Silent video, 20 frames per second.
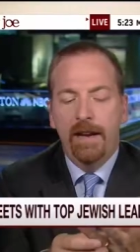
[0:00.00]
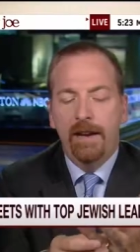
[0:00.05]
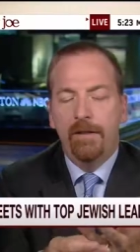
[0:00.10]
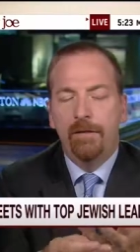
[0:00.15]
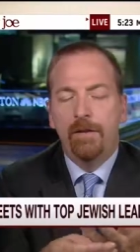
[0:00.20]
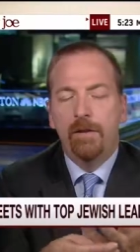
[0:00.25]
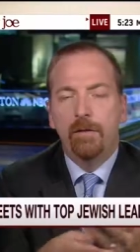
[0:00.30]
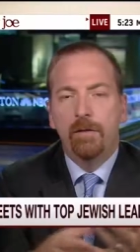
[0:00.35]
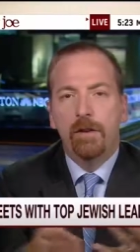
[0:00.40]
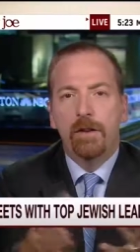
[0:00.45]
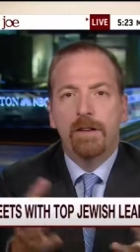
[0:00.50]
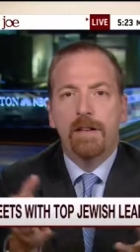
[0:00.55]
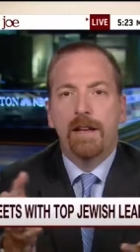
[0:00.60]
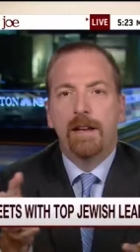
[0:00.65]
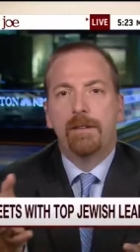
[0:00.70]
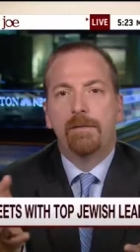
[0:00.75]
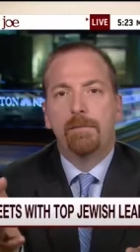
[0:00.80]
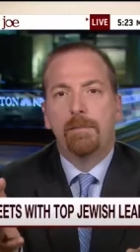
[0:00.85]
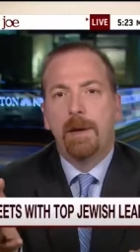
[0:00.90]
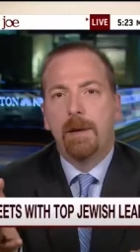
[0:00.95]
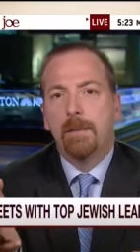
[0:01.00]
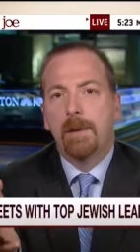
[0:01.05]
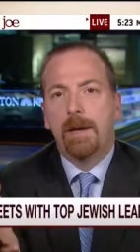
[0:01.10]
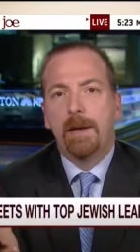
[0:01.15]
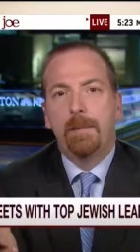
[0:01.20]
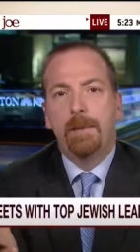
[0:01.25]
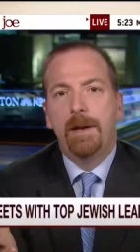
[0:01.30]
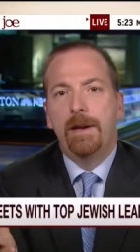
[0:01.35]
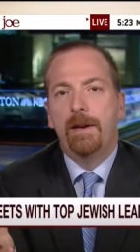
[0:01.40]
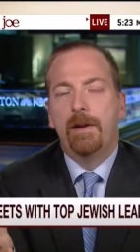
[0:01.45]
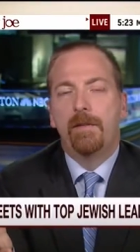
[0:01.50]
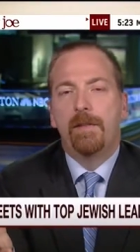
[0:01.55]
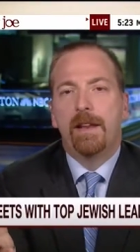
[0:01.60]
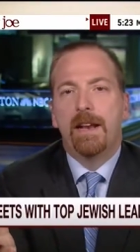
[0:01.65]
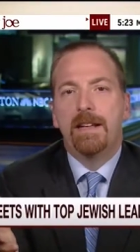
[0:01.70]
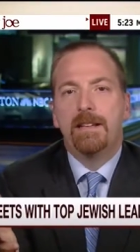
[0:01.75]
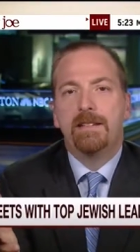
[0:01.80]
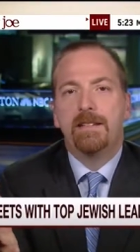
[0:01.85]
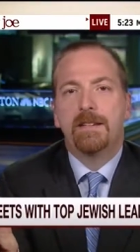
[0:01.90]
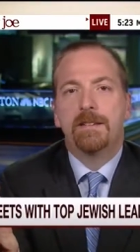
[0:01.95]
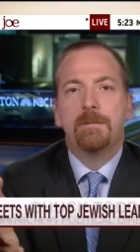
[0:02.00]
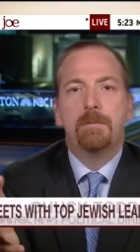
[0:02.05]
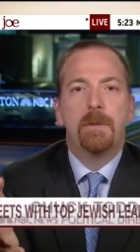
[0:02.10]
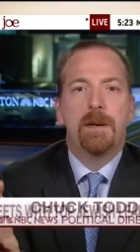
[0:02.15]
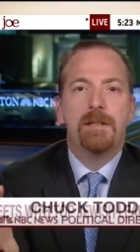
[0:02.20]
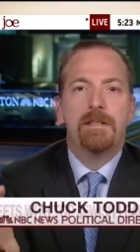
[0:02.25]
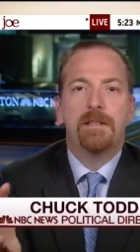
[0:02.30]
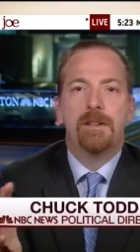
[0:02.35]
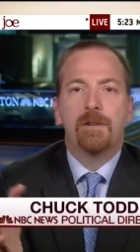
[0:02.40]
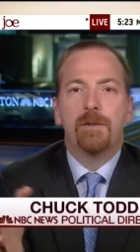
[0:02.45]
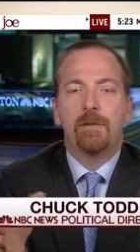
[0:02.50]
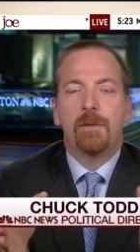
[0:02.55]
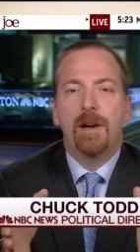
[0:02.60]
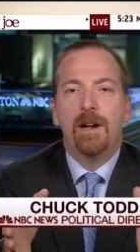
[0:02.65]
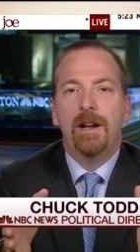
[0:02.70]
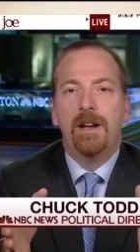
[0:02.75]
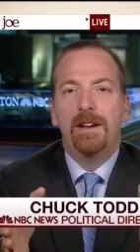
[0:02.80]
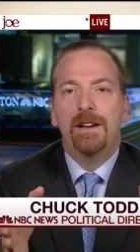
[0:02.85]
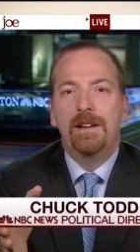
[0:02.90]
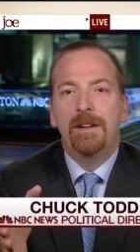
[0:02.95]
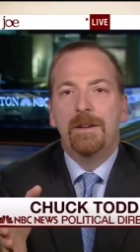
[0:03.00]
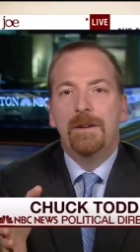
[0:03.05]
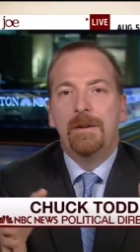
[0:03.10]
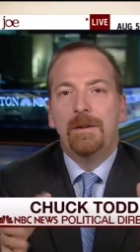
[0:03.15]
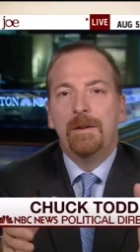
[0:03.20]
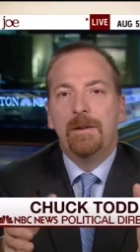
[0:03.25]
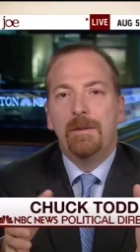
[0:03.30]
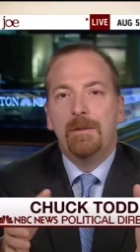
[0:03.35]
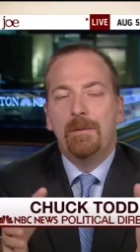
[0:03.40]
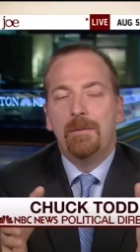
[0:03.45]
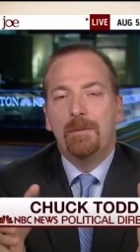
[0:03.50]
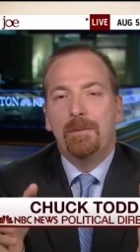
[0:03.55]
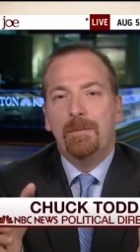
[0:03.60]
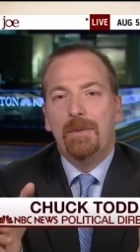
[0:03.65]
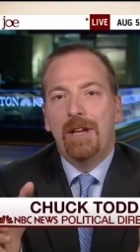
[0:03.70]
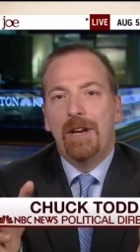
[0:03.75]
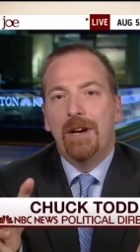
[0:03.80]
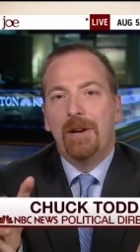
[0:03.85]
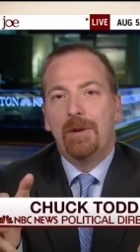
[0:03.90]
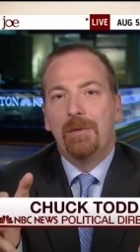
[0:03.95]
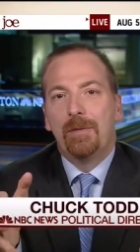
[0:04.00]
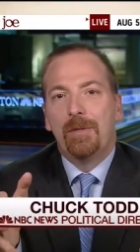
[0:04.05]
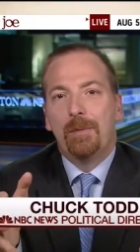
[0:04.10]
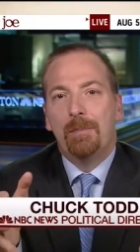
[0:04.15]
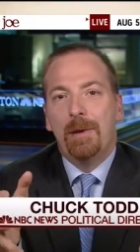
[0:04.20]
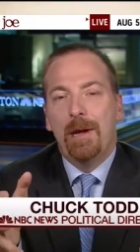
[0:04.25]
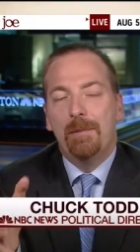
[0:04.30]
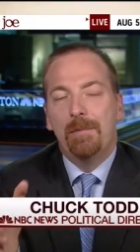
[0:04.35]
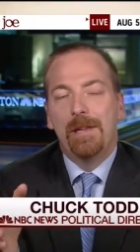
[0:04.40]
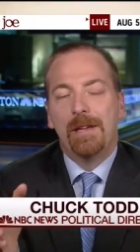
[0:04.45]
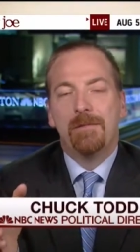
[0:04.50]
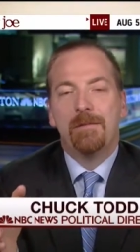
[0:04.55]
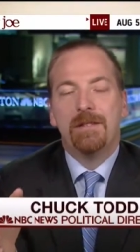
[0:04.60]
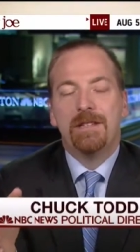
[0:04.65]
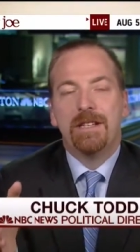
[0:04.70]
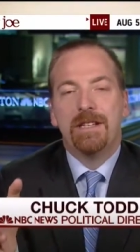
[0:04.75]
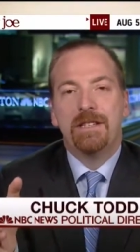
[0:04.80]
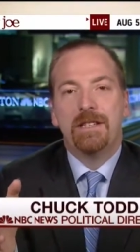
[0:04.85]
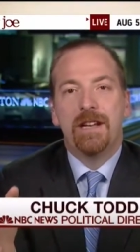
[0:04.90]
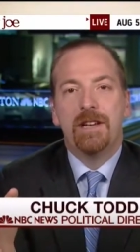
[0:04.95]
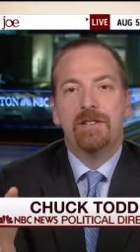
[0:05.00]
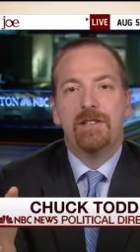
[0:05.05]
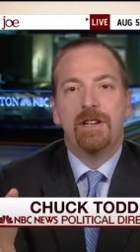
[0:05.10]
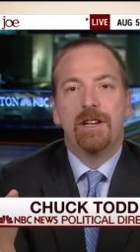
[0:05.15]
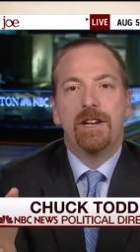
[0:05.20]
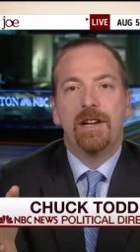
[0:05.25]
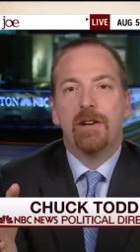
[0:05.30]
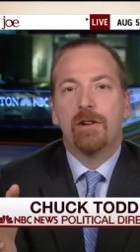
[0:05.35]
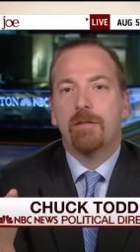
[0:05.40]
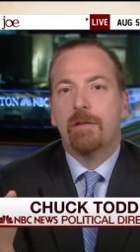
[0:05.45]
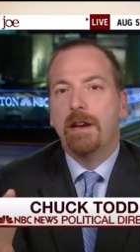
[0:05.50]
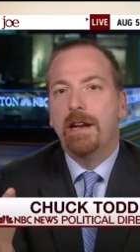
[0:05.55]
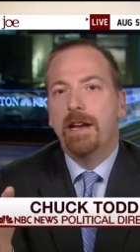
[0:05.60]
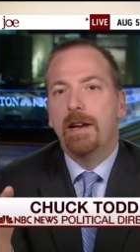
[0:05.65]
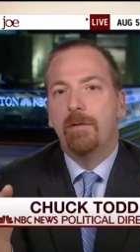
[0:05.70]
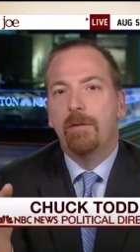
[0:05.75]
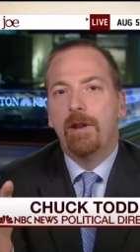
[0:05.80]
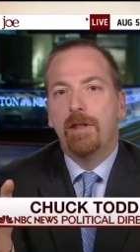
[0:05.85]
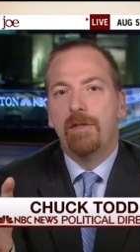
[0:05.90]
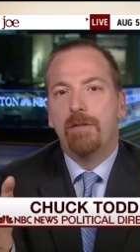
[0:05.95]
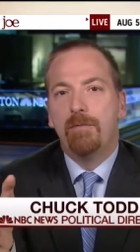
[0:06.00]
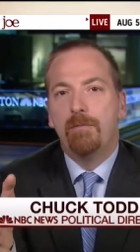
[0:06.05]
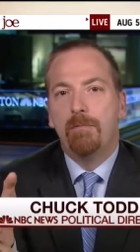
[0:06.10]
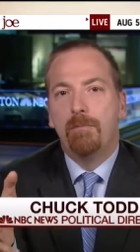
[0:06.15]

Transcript: and if you looked at public opinion over the last six months on Iran, you know, the public was essentially agreeing with